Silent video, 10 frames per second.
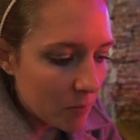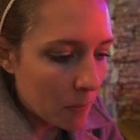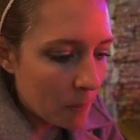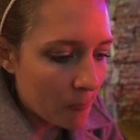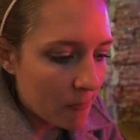
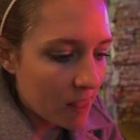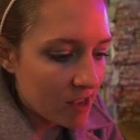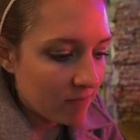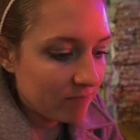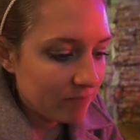
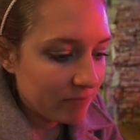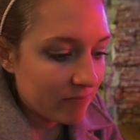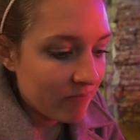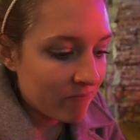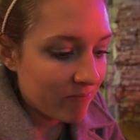
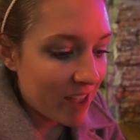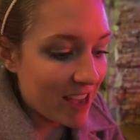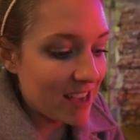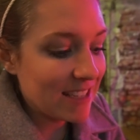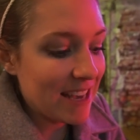
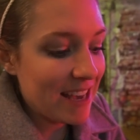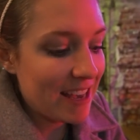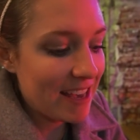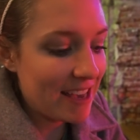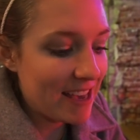That is
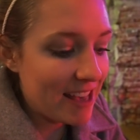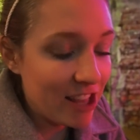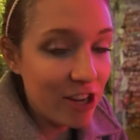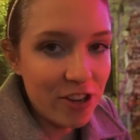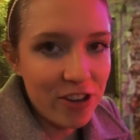
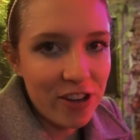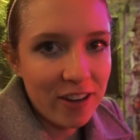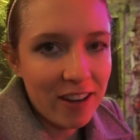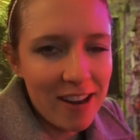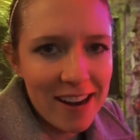hella
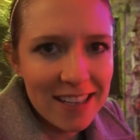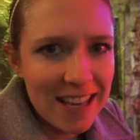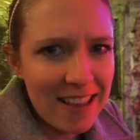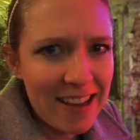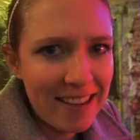good. Can I
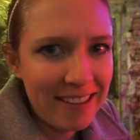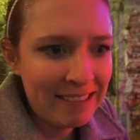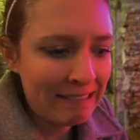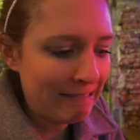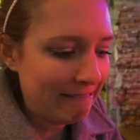say
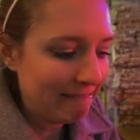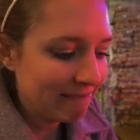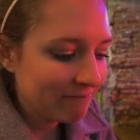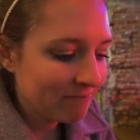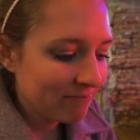
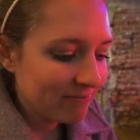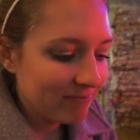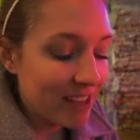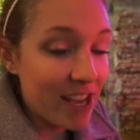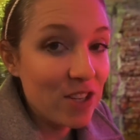that?
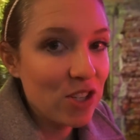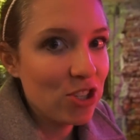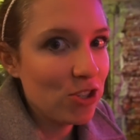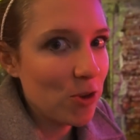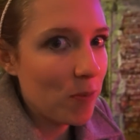That is
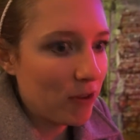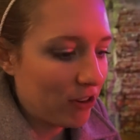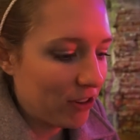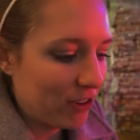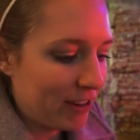super
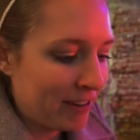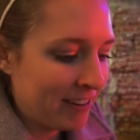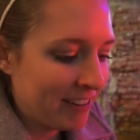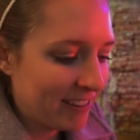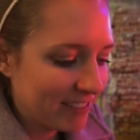
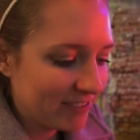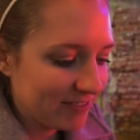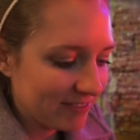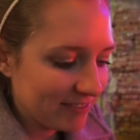good.